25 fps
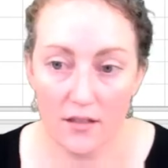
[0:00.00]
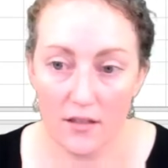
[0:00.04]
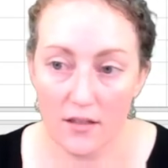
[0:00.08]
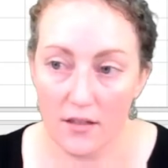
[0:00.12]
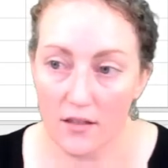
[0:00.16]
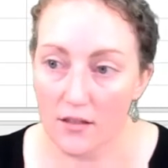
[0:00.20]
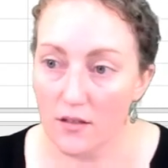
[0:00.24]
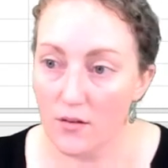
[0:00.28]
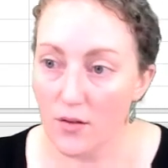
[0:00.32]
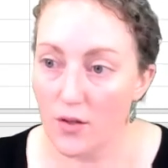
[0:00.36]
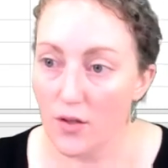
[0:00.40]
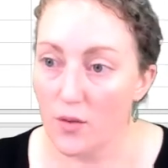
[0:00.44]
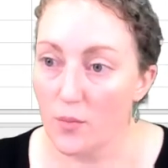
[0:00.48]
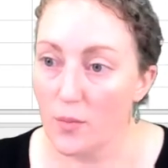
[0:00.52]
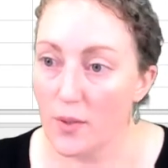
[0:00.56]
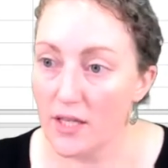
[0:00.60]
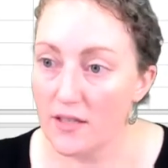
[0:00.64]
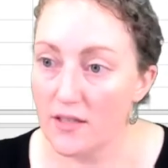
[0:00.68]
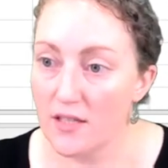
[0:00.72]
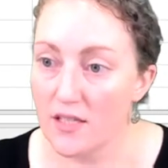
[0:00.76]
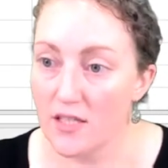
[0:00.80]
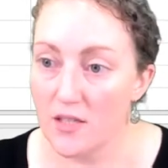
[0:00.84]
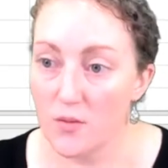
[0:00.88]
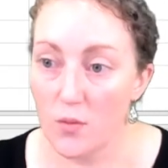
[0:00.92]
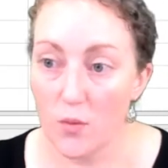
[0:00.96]
I'm going to pick
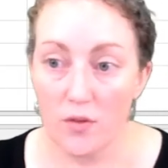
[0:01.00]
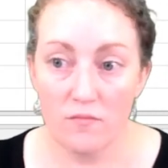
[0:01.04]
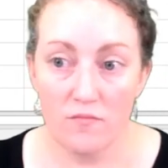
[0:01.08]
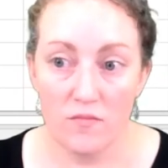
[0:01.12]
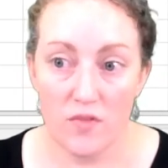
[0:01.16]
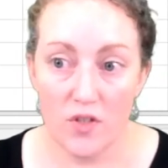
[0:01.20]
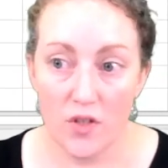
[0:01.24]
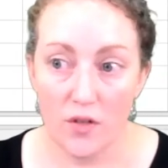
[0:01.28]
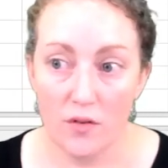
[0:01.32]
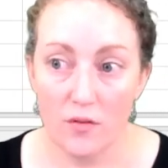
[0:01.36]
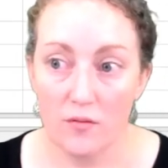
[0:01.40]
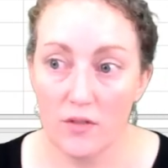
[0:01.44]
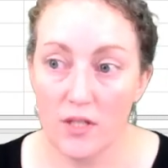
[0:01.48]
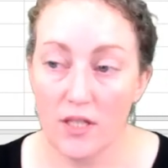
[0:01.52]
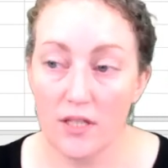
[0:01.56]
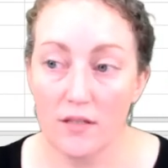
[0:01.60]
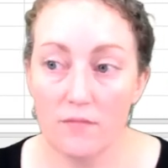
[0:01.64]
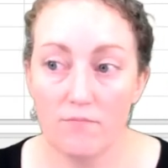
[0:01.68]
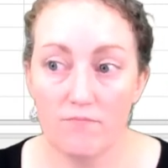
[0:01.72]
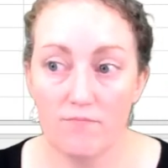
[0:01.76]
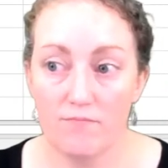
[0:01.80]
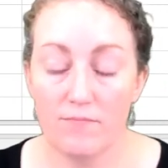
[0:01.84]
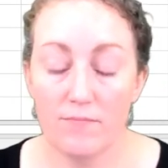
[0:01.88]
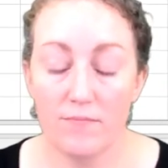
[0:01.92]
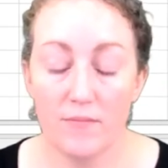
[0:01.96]
this one. So you
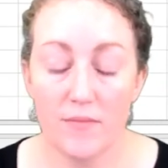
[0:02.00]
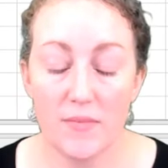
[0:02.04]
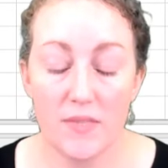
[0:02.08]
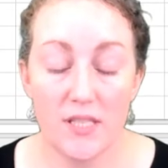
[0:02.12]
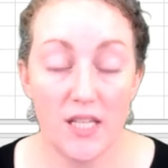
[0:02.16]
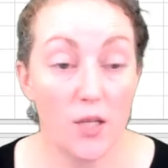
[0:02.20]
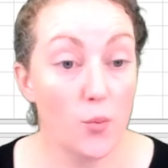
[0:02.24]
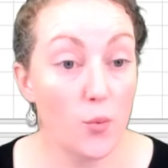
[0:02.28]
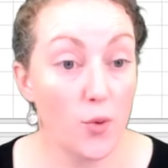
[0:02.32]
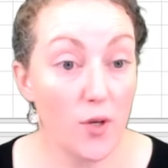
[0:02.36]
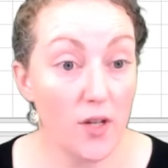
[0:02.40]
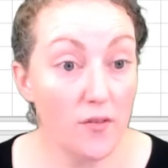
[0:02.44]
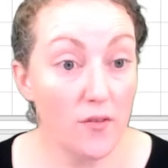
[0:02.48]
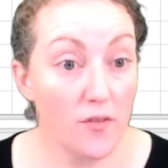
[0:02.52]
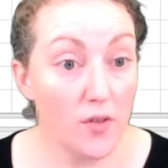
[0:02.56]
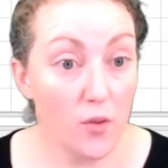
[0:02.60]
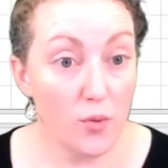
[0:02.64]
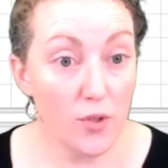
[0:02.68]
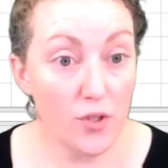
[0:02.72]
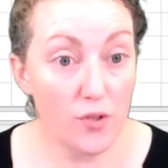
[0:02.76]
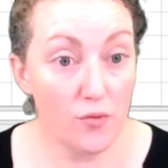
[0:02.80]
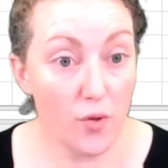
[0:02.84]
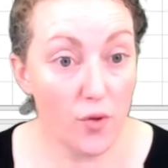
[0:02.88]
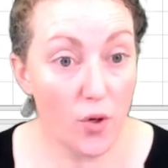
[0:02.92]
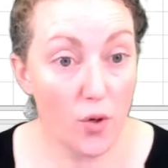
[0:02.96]
see a preview when
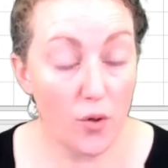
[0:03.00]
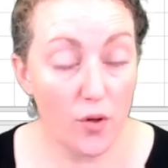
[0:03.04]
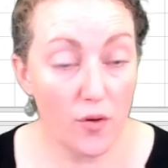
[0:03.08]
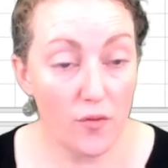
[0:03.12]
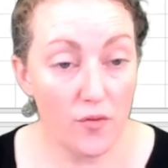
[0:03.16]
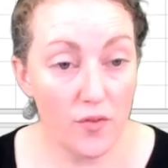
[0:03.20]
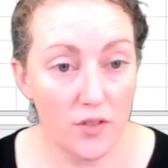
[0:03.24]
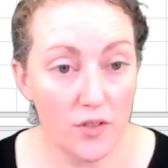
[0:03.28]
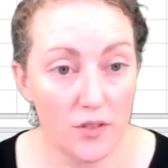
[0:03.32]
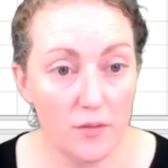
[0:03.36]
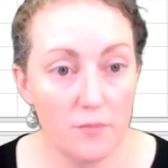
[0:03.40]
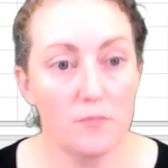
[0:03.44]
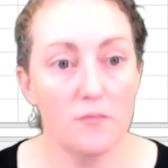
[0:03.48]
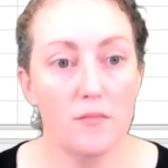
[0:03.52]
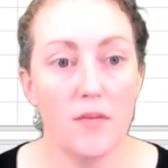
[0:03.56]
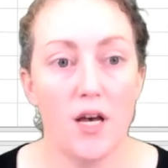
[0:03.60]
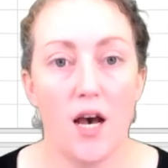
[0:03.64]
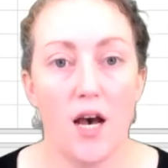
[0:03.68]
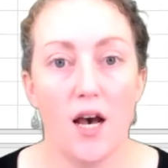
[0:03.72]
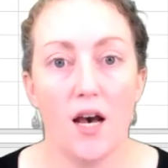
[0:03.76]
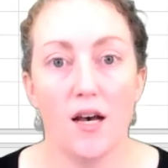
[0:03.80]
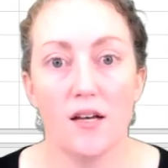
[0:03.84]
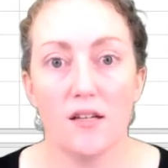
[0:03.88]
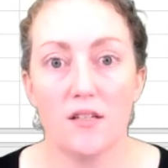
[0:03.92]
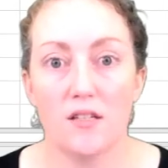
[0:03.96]
you roll over them.
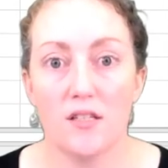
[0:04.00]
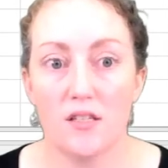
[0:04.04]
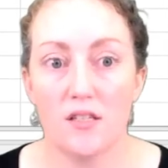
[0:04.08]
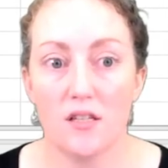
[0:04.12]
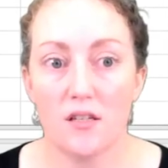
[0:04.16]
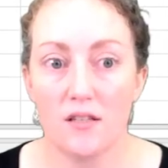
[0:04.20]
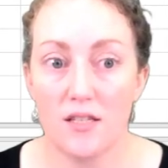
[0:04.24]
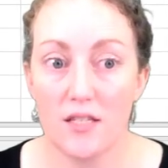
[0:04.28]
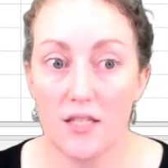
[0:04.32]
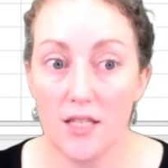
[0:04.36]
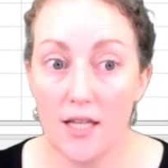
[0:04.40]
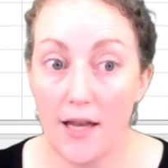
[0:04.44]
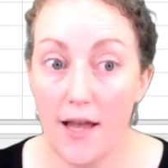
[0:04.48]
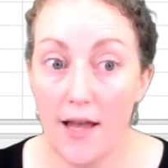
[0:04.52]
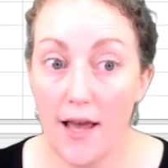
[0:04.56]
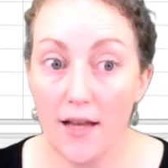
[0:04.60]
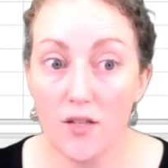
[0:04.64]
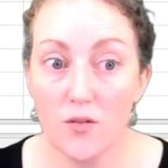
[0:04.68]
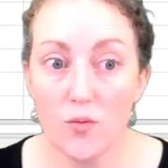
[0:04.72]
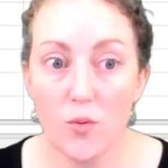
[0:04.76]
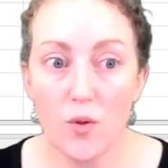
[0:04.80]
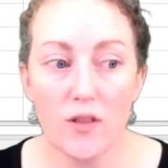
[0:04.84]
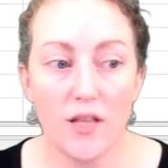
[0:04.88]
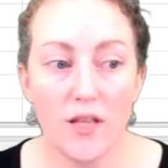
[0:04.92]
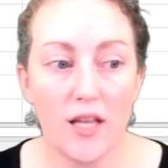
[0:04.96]
To select
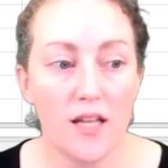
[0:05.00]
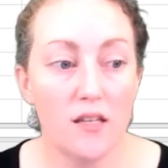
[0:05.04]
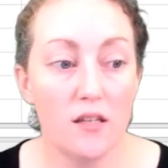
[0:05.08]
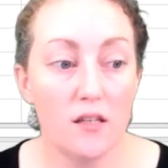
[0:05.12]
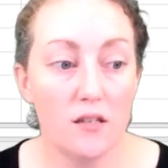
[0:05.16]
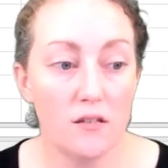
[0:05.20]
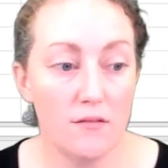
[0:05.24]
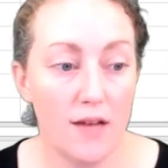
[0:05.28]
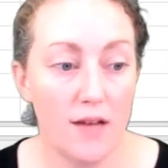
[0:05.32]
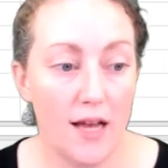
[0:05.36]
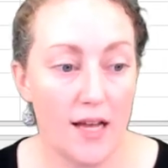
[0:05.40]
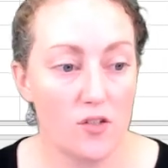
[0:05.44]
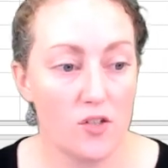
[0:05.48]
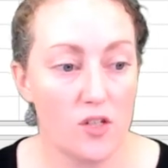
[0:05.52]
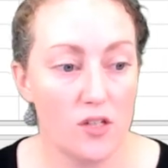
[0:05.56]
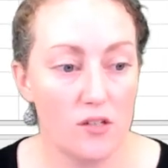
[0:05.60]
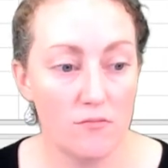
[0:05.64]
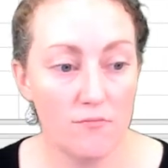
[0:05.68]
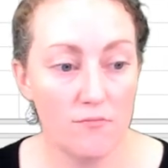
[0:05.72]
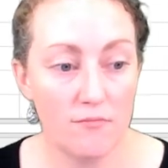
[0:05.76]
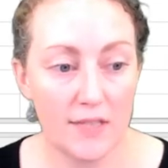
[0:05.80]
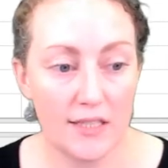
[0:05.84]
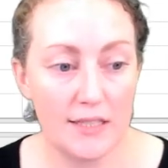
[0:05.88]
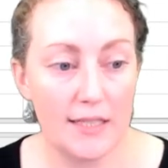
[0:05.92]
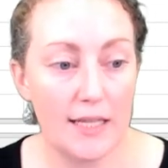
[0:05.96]
one, then you actually
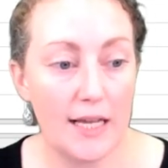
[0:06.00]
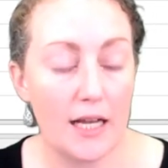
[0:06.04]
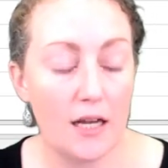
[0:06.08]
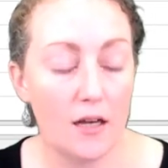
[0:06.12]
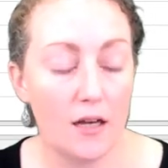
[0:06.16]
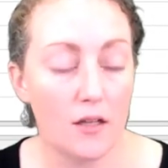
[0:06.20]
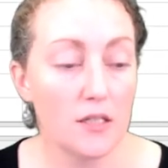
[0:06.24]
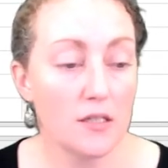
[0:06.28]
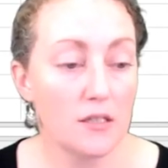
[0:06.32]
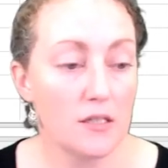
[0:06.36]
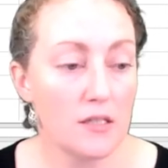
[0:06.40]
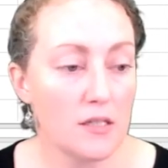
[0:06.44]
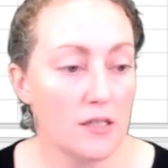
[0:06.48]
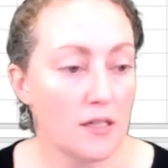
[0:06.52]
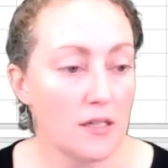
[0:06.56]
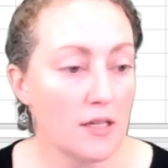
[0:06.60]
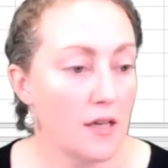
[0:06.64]
click on it.